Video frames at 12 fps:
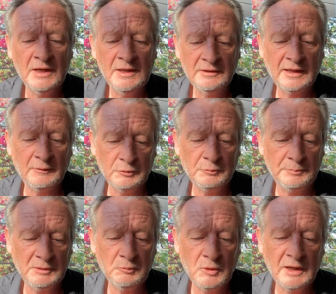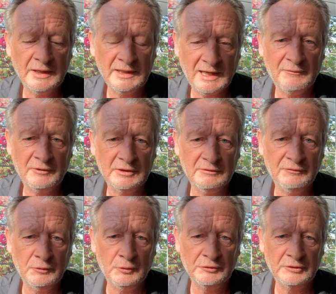that would be why an African
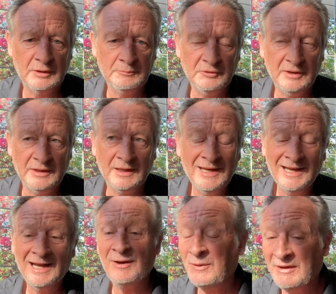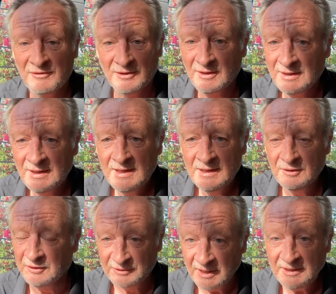force comes in. However, you know,
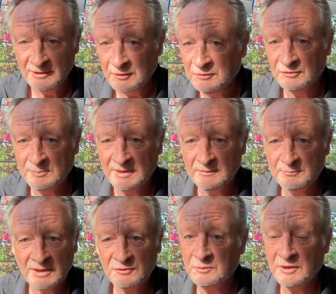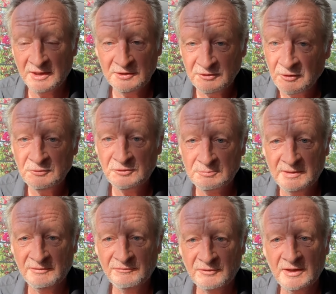they don't speak patois, they don't speak
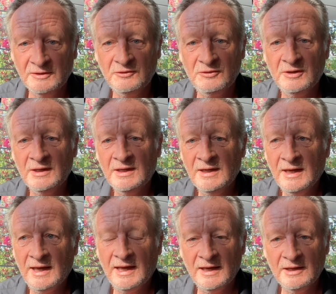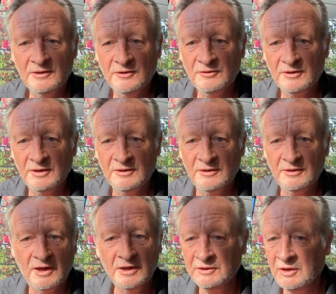French, and
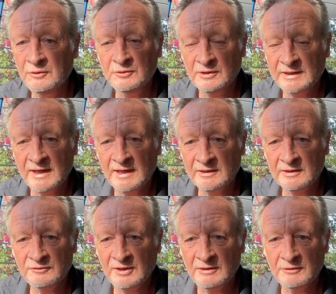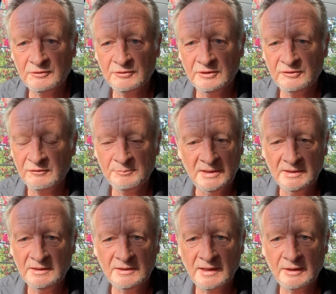I know the gang territories. I've been in
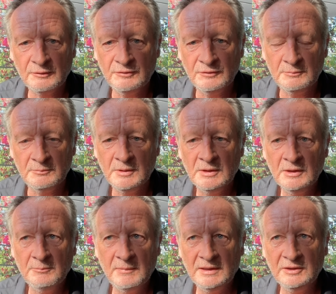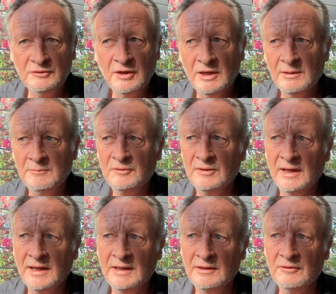and out of them many times,
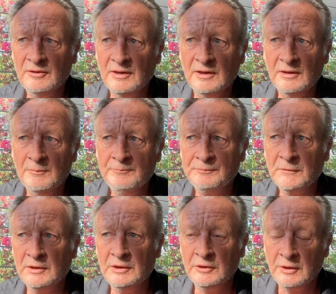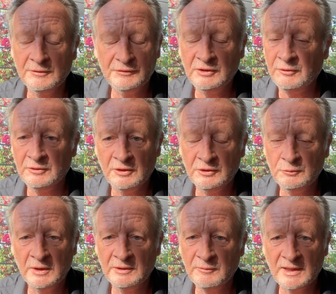and um, you know, if you don't know your way
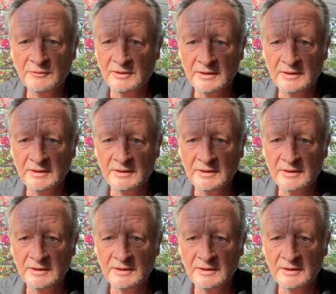around there,